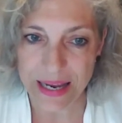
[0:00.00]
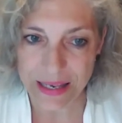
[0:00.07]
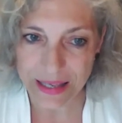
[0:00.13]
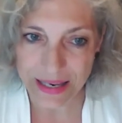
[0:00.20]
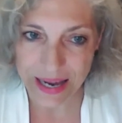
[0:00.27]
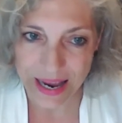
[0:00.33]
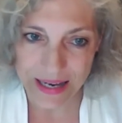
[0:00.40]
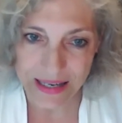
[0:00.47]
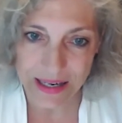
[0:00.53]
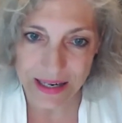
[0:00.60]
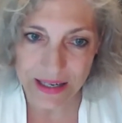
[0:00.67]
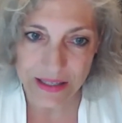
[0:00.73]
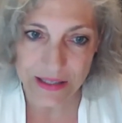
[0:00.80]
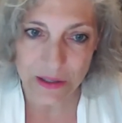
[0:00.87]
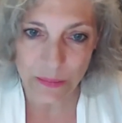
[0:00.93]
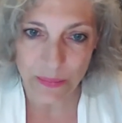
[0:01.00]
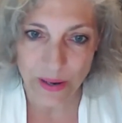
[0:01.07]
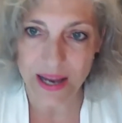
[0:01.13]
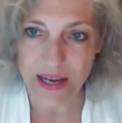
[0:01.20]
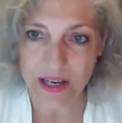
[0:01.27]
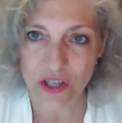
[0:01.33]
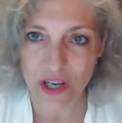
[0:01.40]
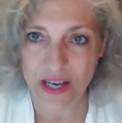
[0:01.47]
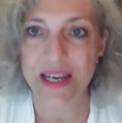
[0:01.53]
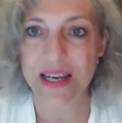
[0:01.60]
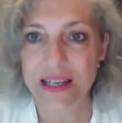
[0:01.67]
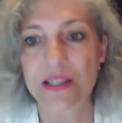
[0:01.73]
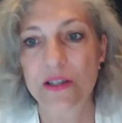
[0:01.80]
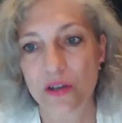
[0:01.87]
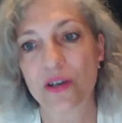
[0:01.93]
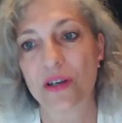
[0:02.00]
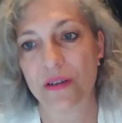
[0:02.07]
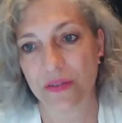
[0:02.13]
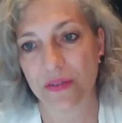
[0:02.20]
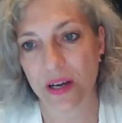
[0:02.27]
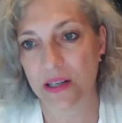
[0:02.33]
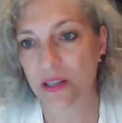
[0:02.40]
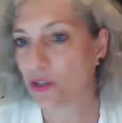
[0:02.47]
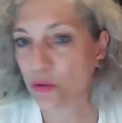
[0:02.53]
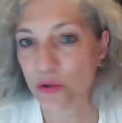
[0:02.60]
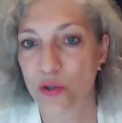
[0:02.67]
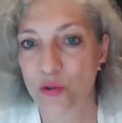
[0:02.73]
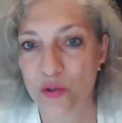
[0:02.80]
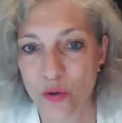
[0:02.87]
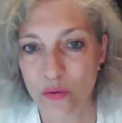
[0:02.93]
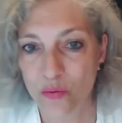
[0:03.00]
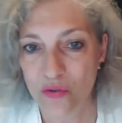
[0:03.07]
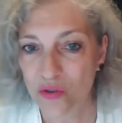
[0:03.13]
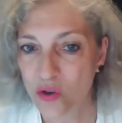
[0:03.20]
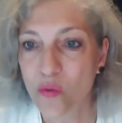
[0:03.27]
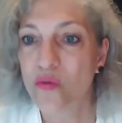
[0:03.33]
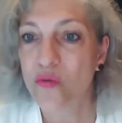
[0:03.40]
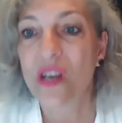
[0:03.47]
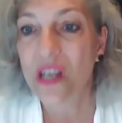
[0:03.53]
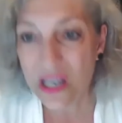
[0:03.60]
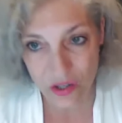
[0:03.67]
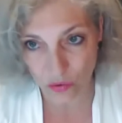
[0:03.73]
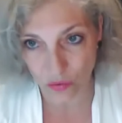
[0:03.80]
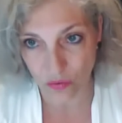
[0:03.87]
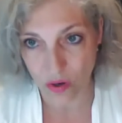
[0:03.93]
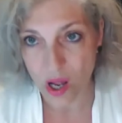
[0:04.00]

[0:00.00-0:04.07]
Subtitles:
the entire supply chain is certified, so you don't need to.